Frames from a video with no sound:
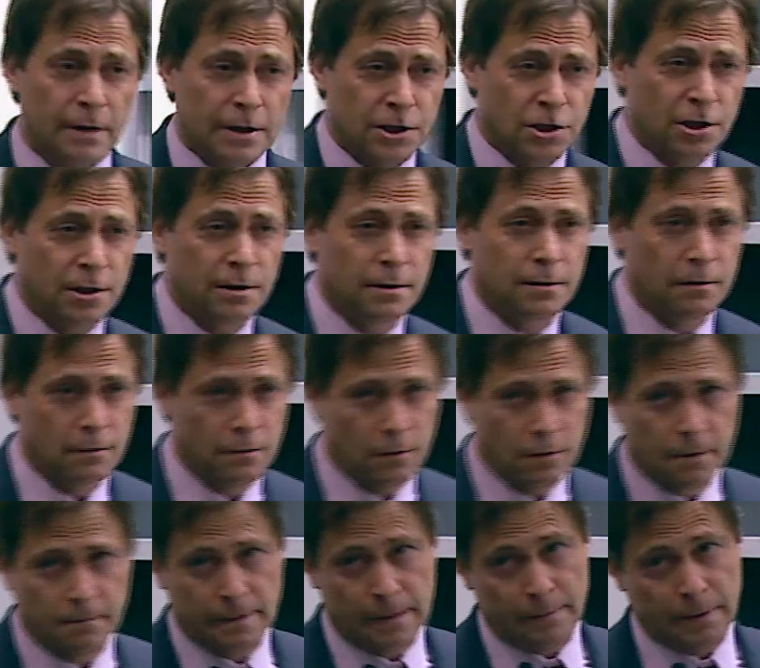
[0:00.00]
Richard
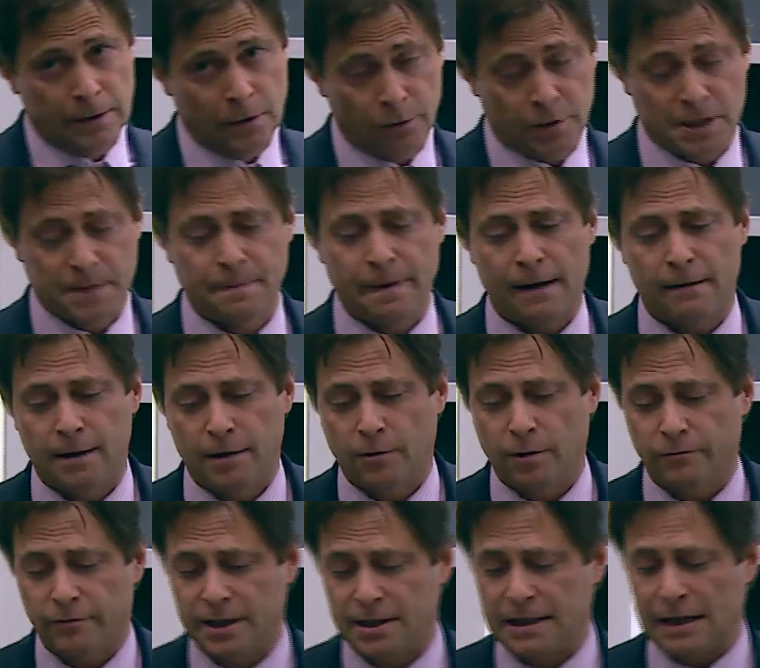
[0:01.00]
or maybe Lucas Perry
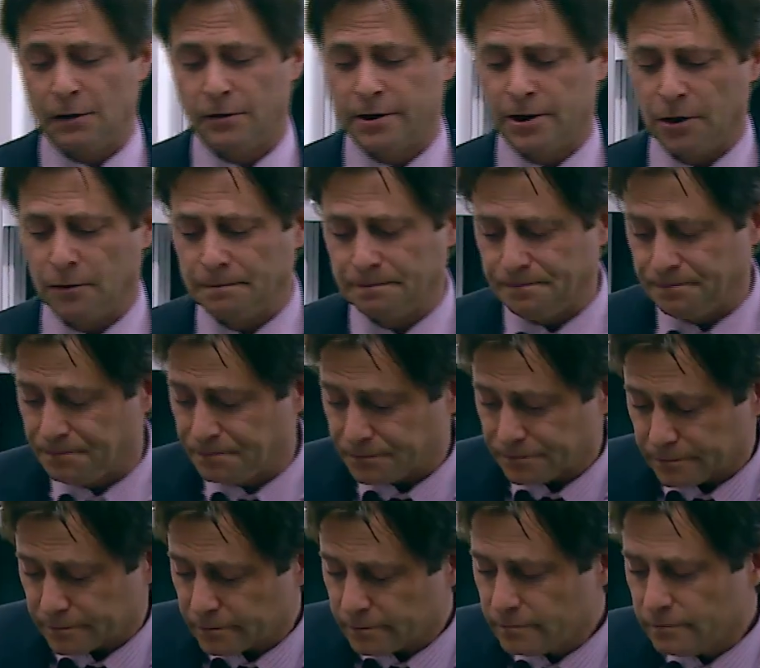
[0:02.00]
will reach out to you
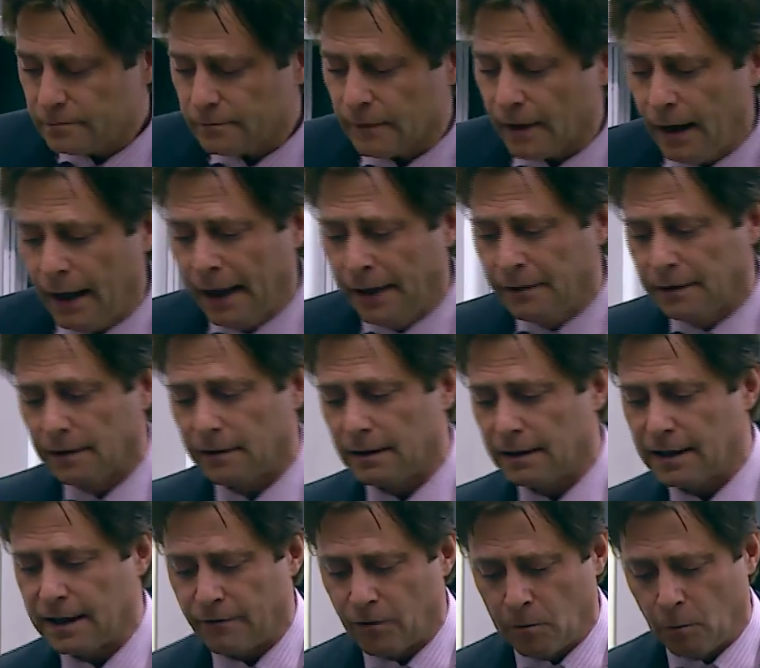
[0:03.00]
and
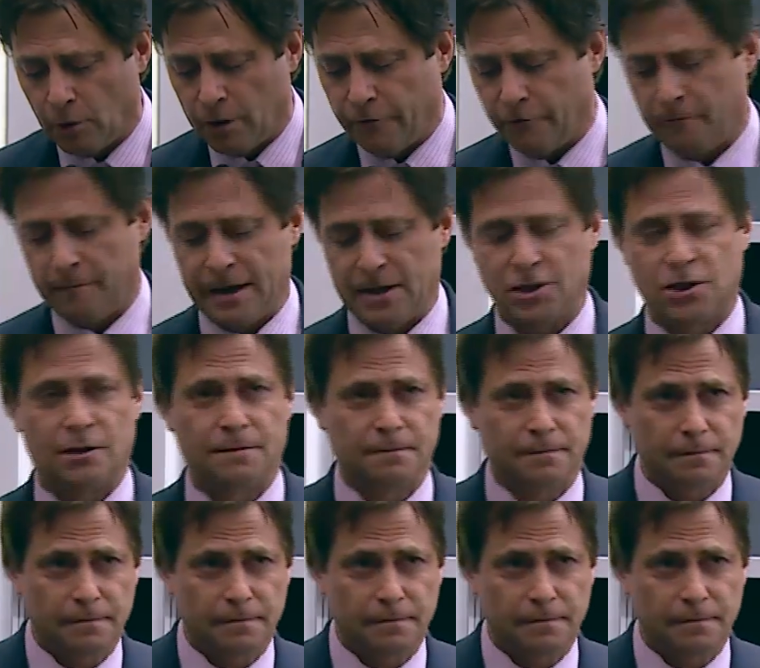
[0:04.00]
give you more information